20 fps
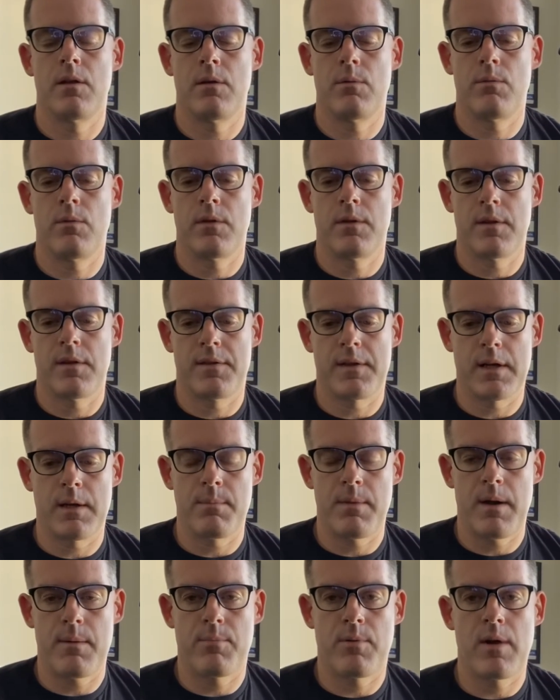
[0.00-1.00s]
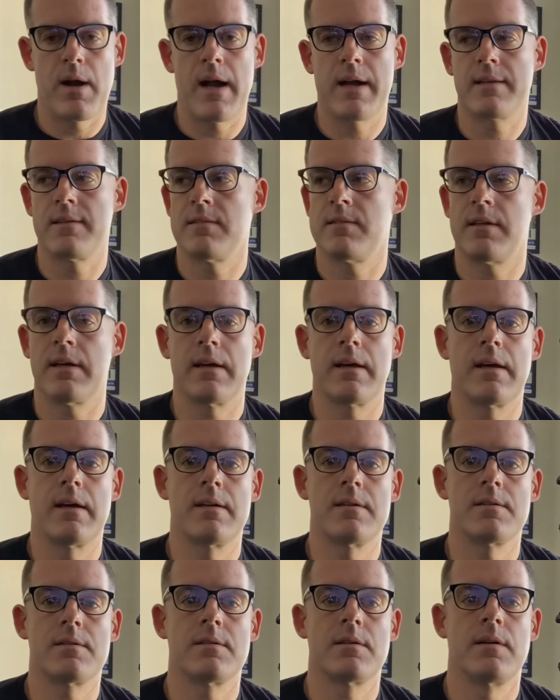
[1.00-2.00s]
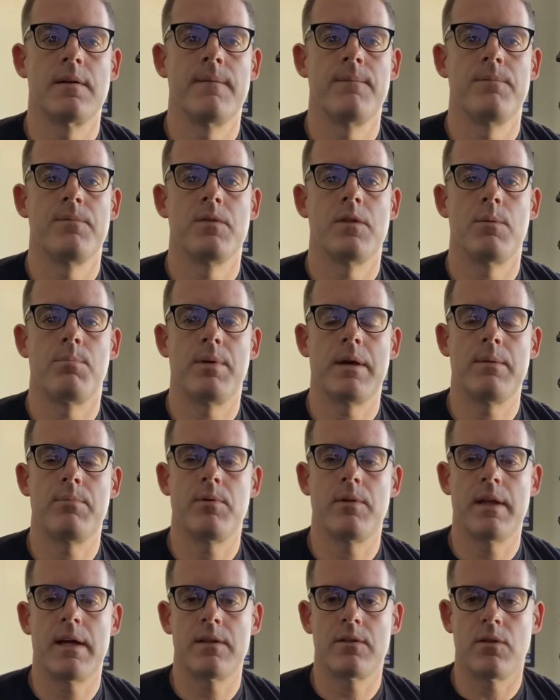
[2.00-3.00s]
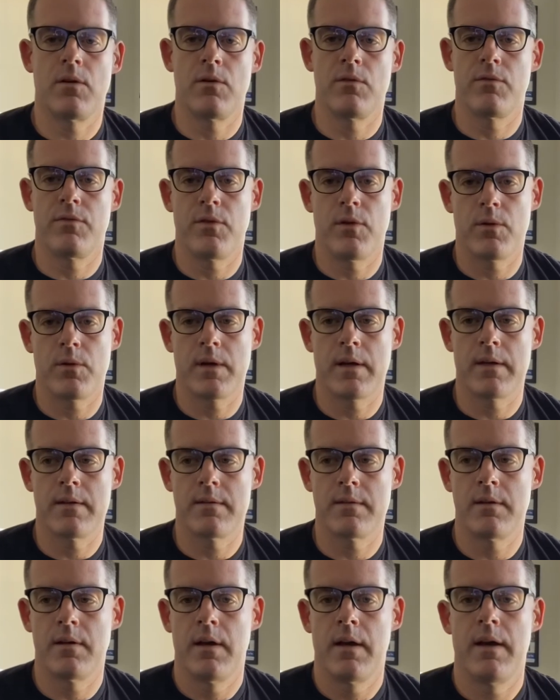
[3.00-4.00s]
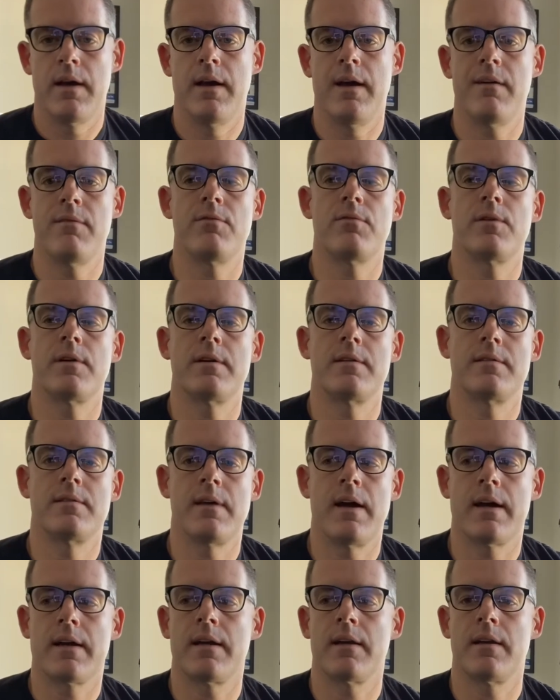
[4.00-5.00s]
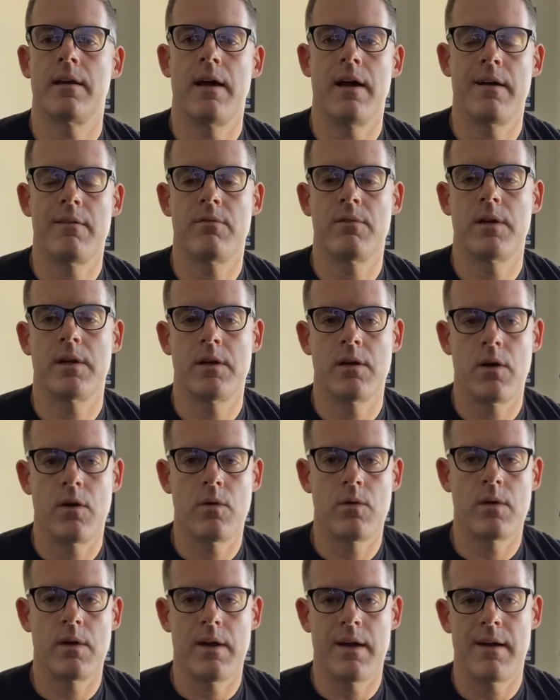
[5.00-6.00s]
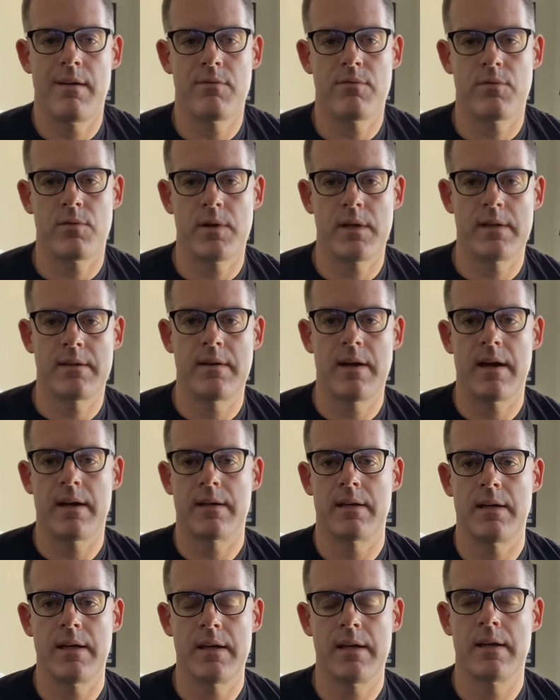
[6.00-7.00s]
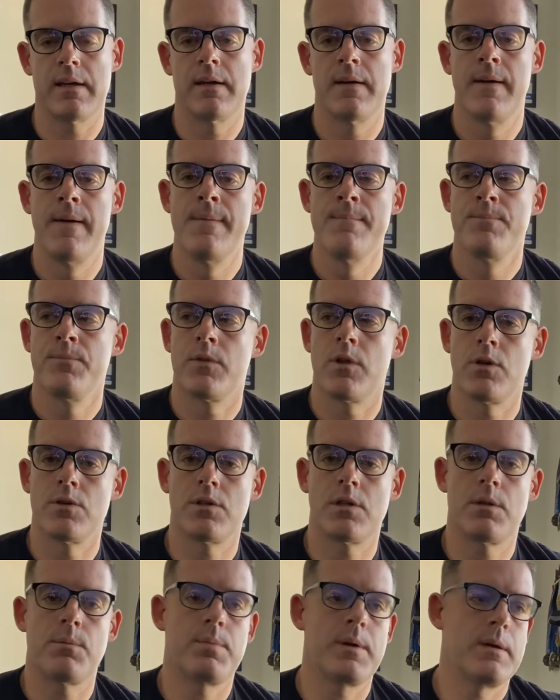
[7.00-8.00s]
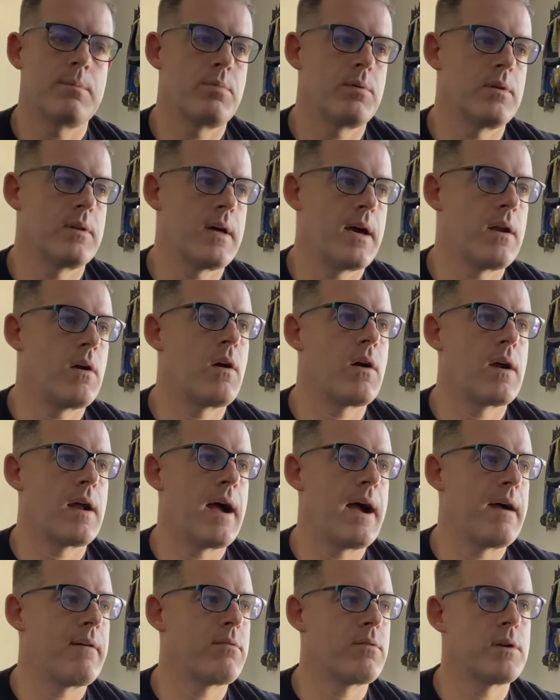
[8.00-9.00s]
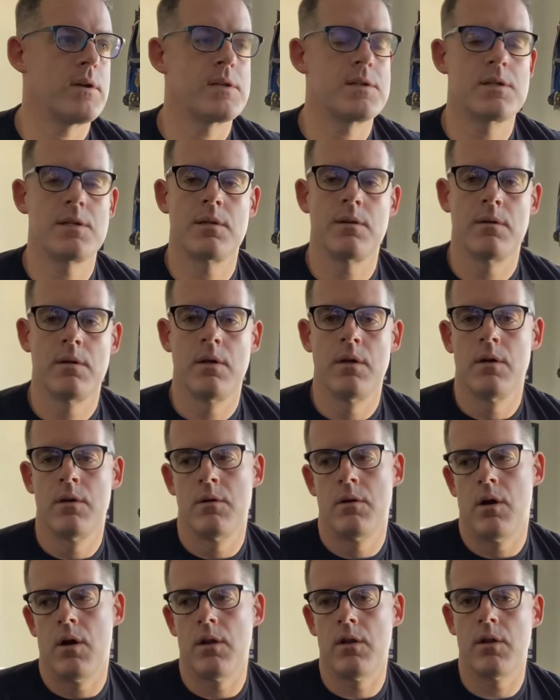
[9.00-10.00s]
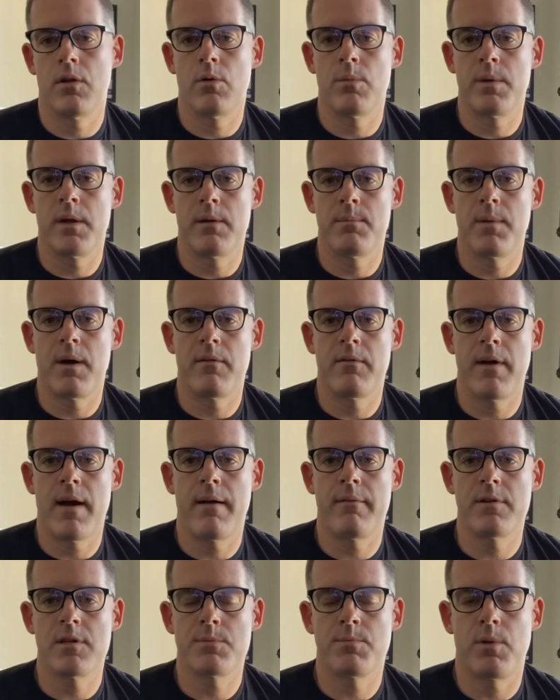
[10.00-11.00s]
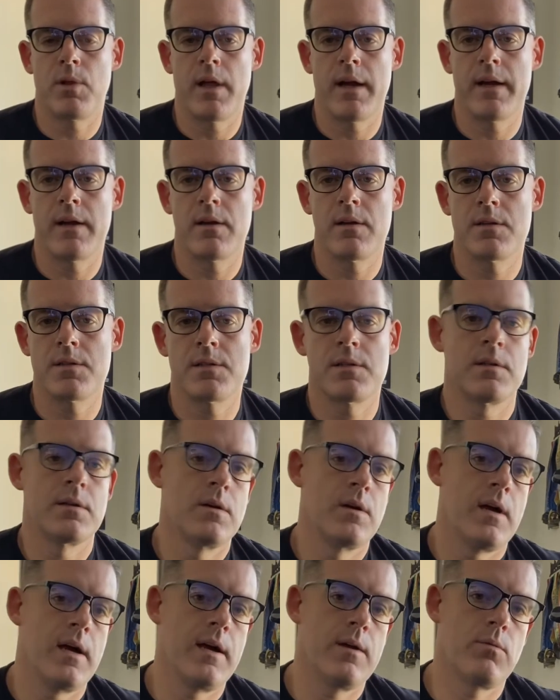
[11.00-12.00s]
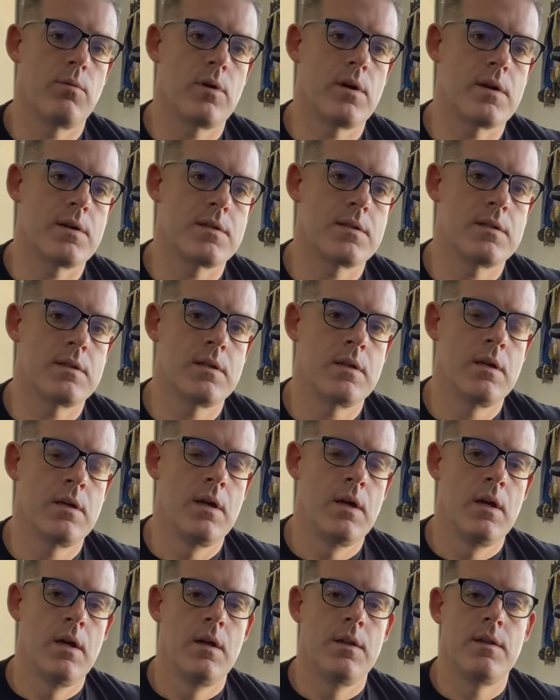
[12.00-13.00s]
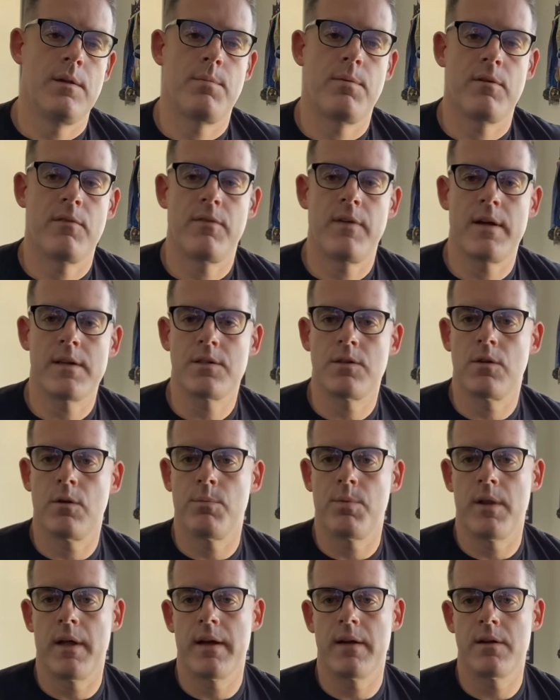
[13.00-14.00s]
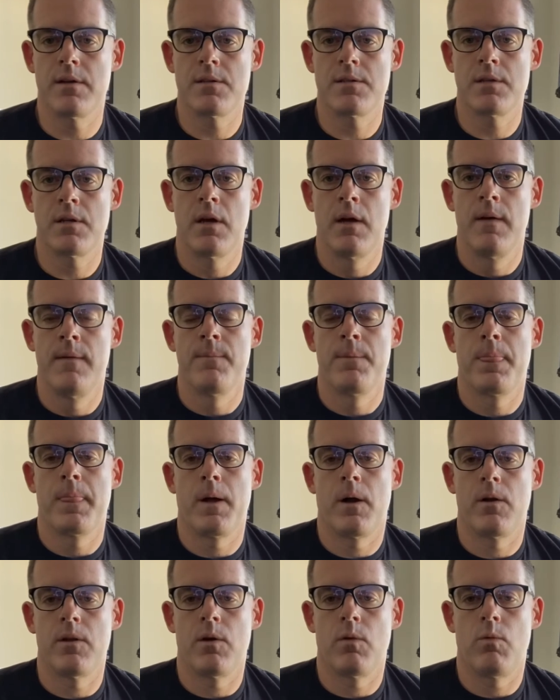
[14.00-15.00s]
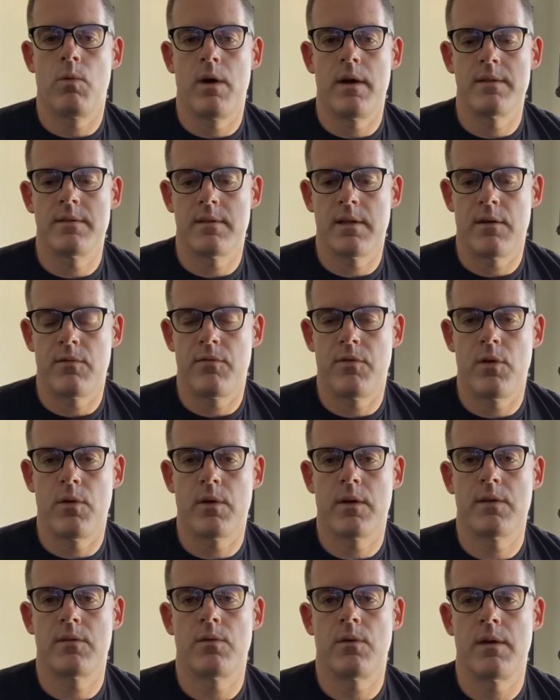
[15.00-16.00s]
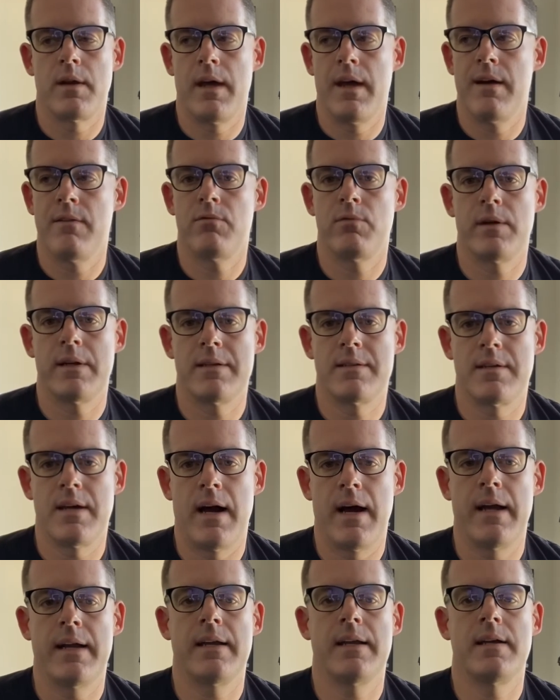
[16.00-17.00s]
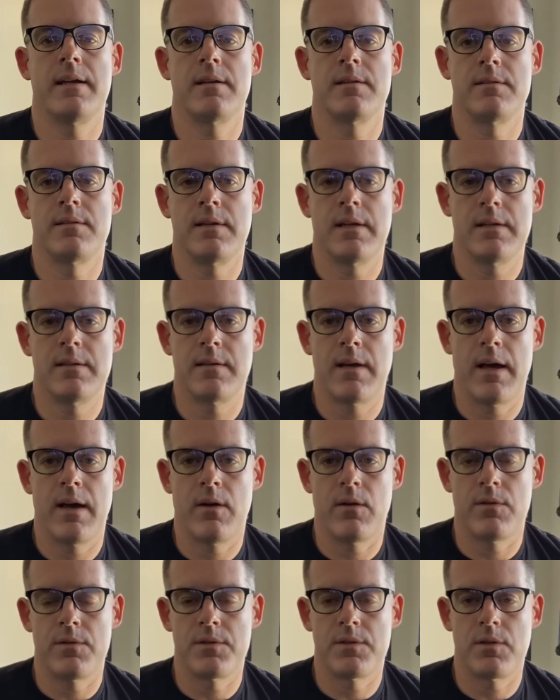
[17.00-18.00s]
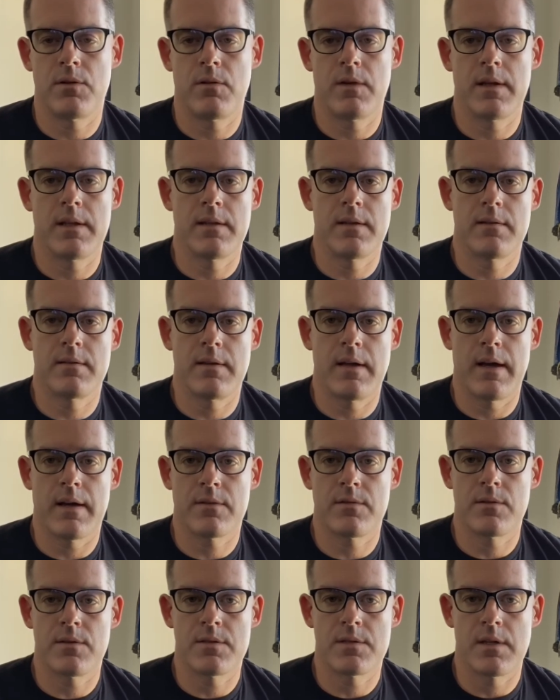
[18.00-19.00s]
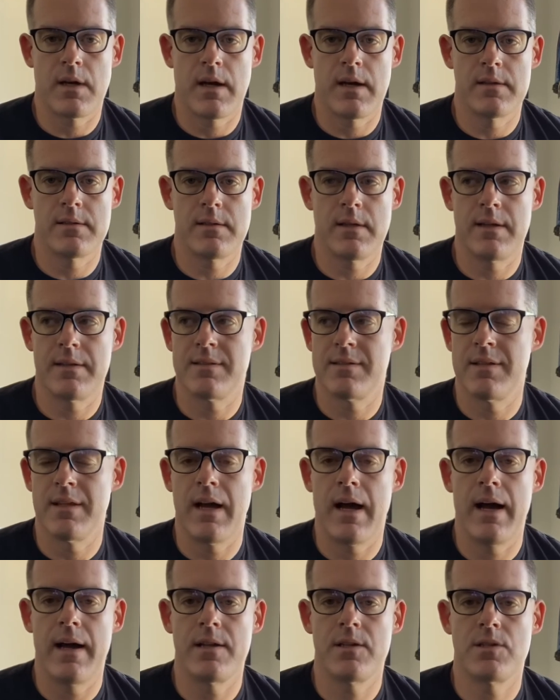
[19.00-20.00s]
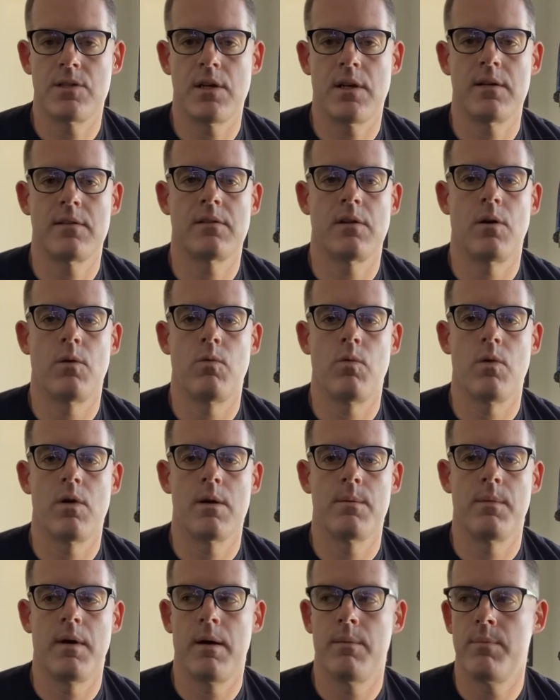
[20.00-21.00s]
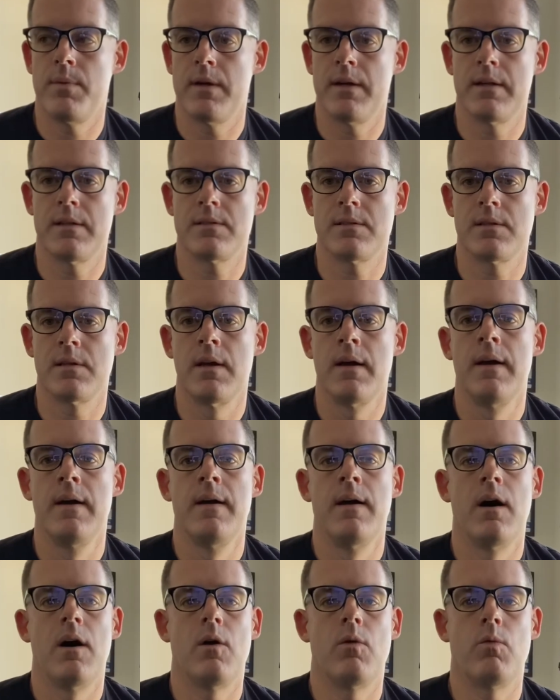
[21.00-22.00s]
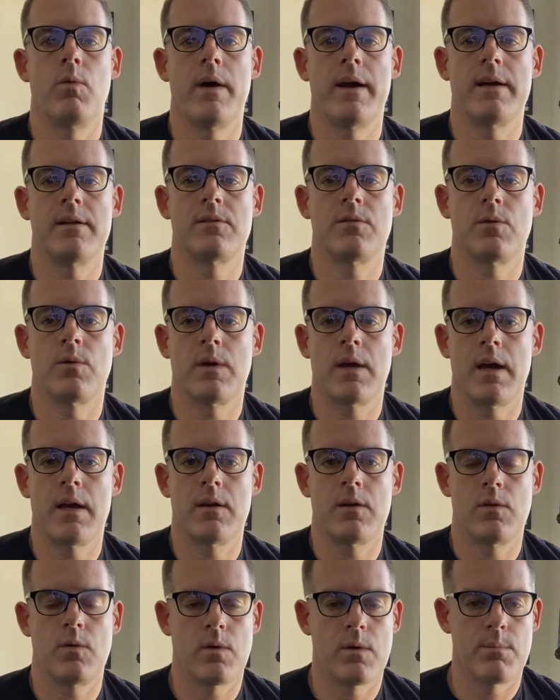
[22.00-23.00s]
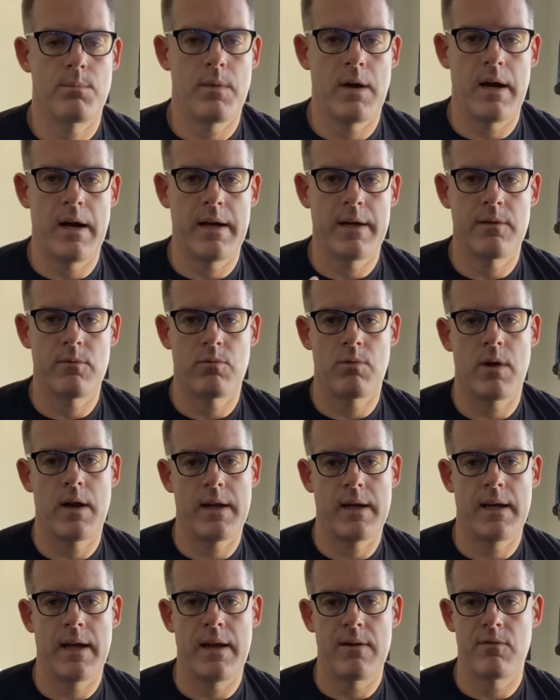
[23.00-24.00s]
thing about practicing is the people that don't focus, every second, every note, every technique, those are the people that are average, a little bit above average players, and worse. The professional players are the ones that focus on every tiny detail during this exercise. It's not just a warm-up. It's a way to get your mind right and